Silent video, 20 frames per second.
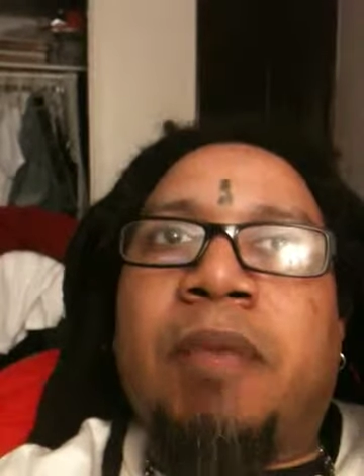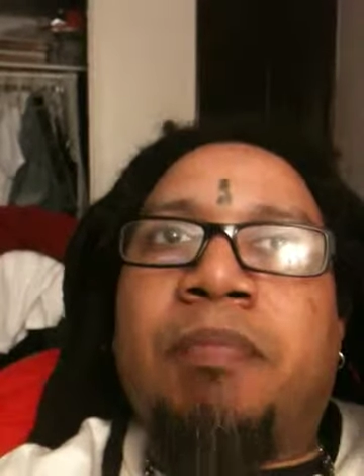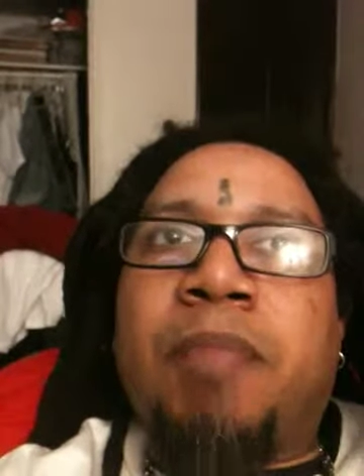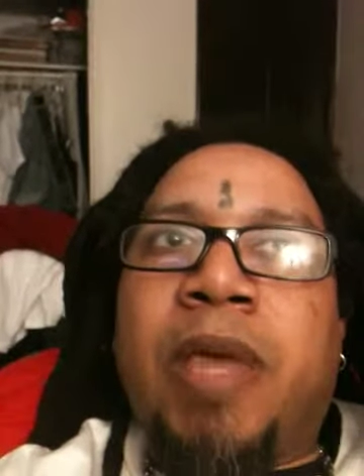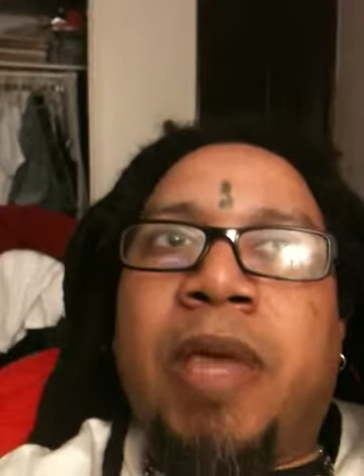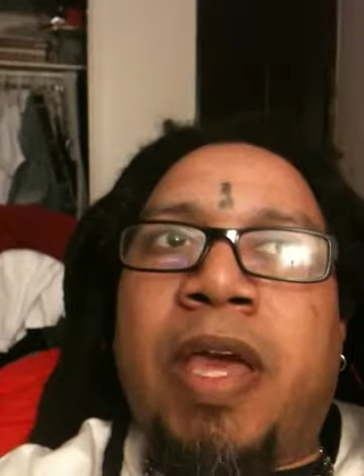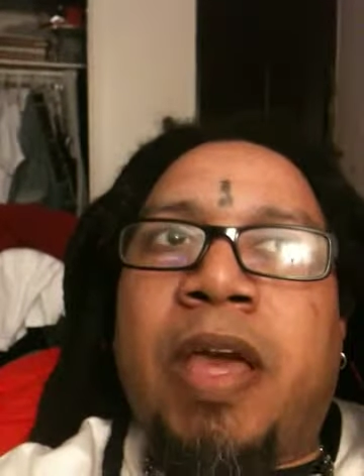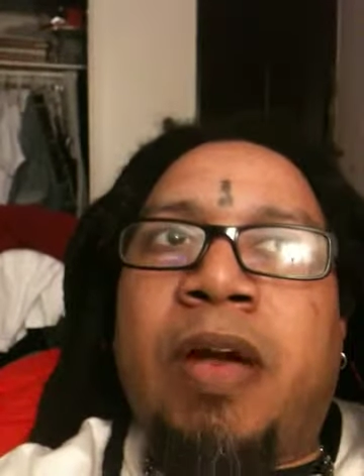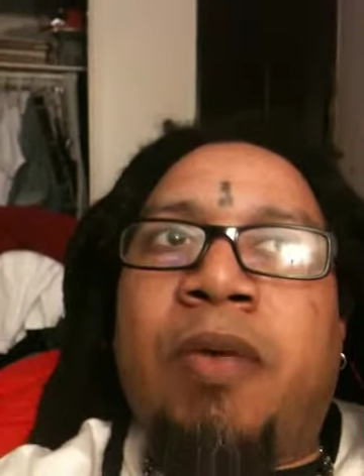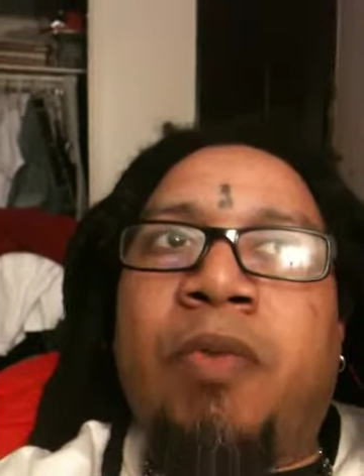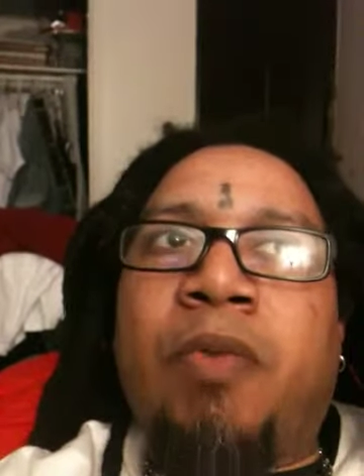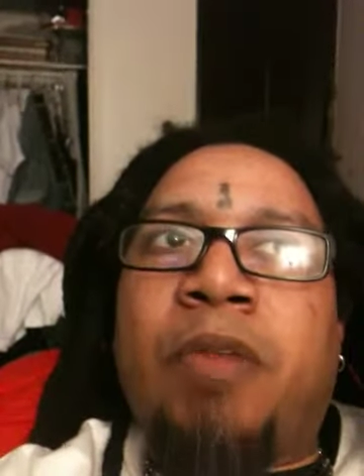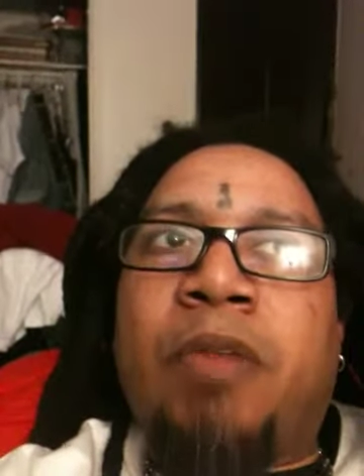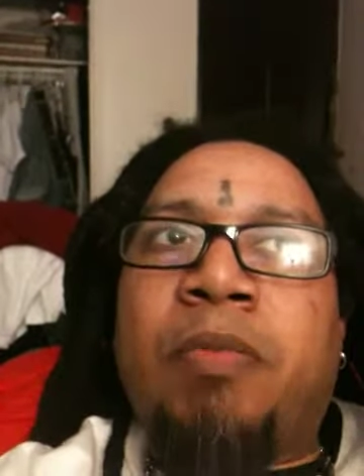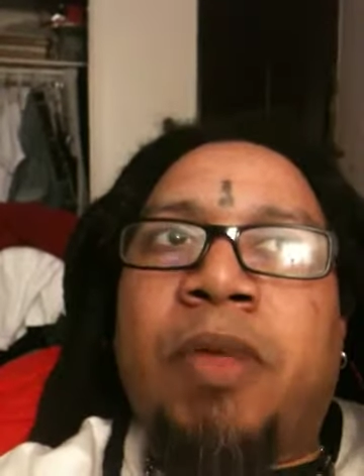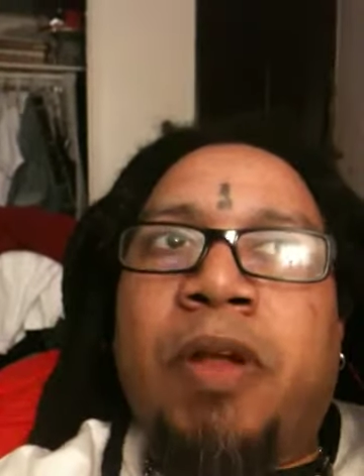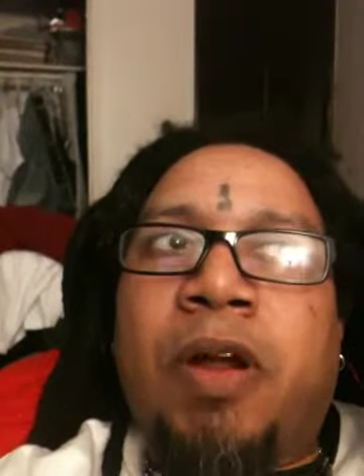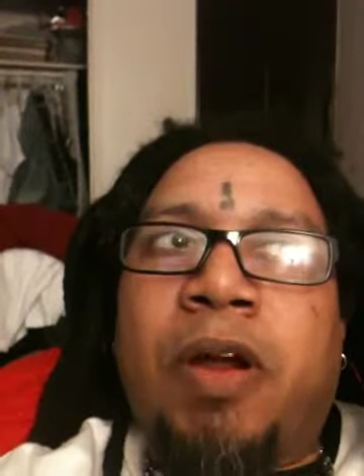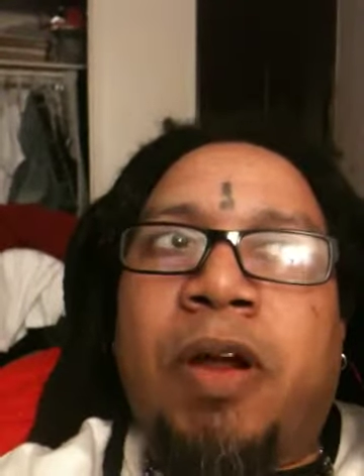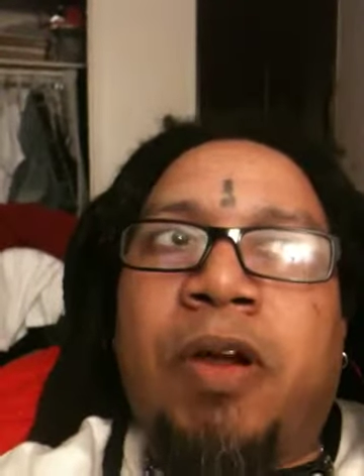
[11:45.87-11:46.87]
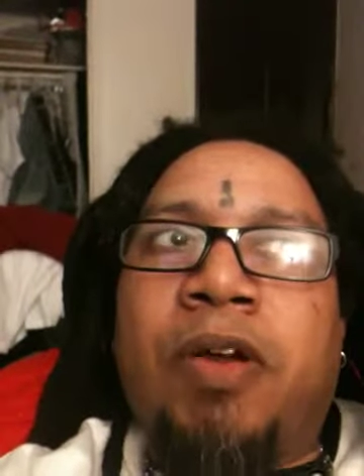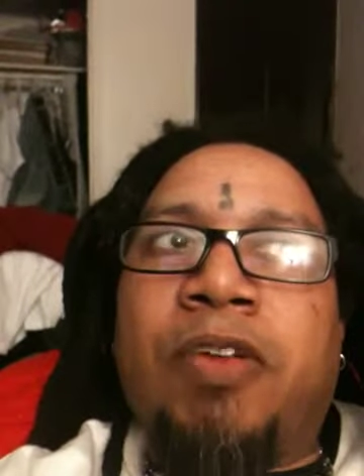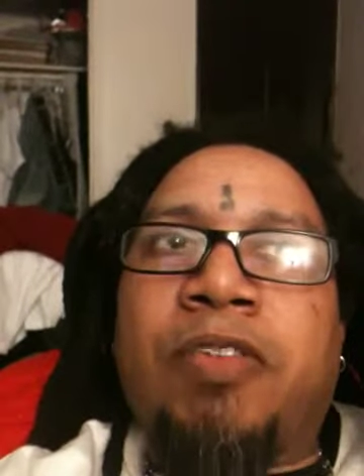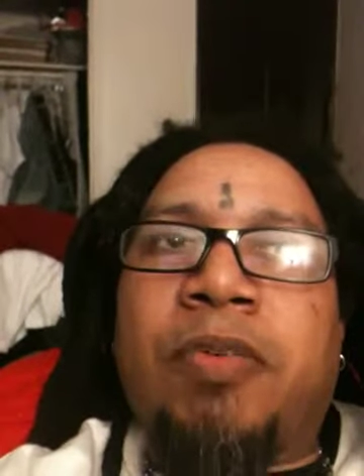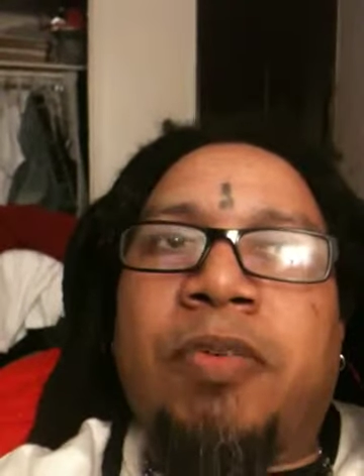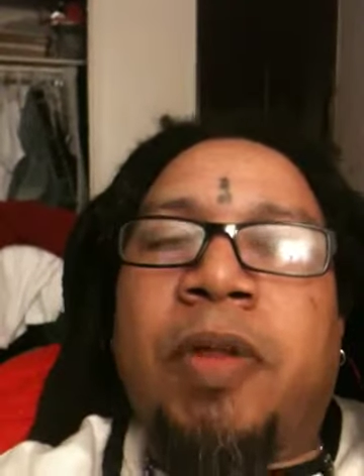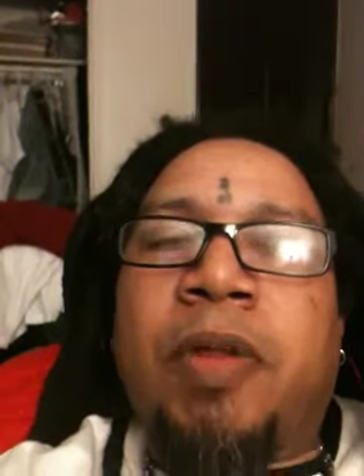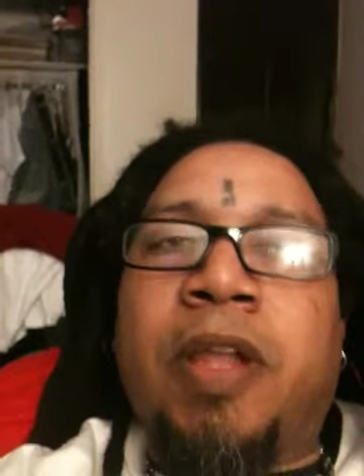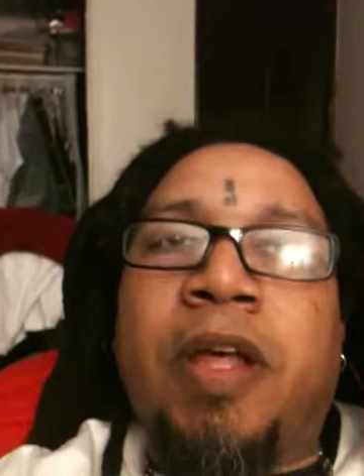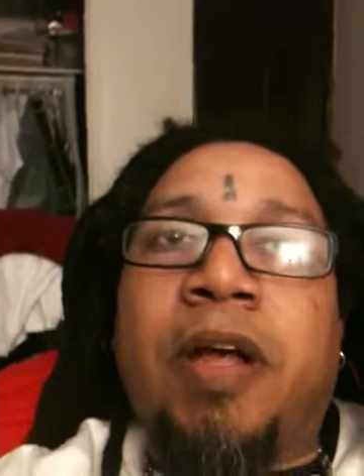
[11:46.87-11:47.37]
a man want to be her and
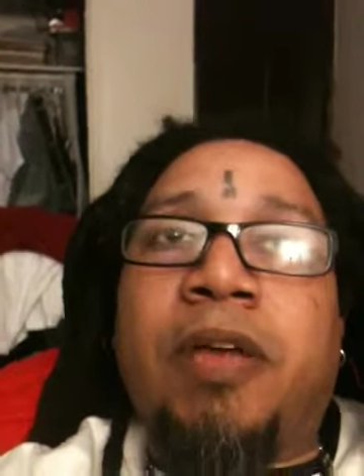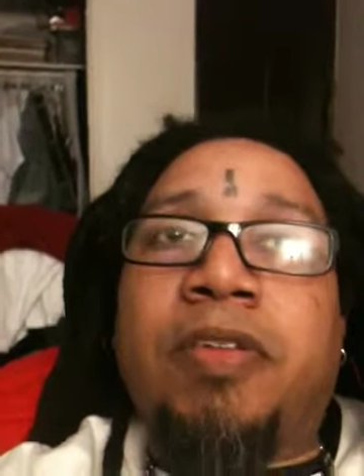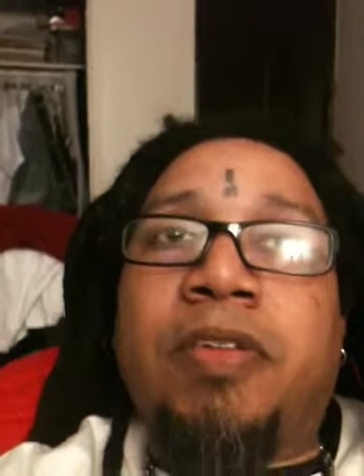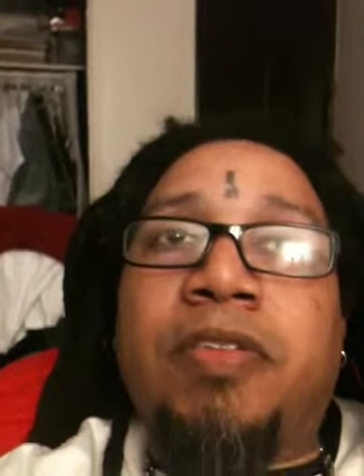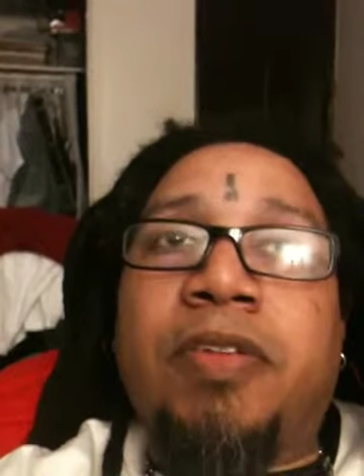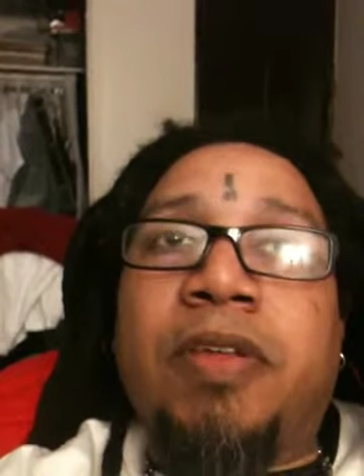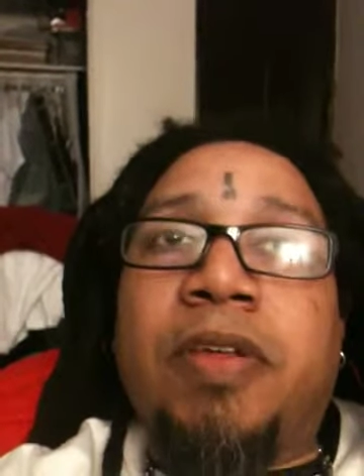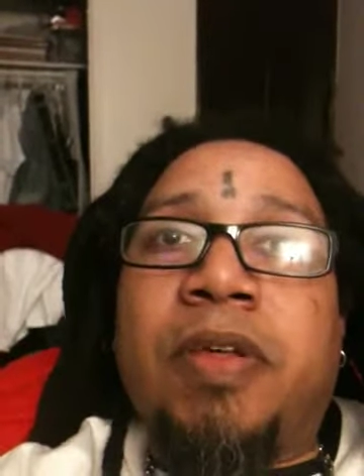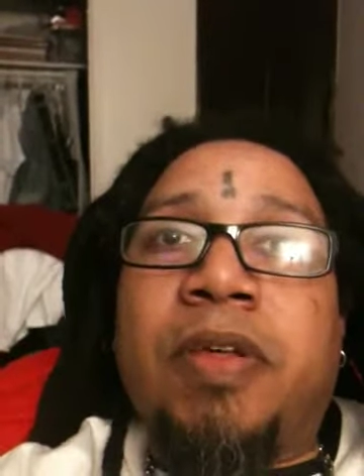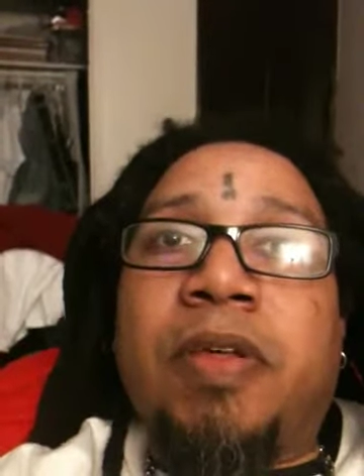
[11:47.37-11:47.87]
someone else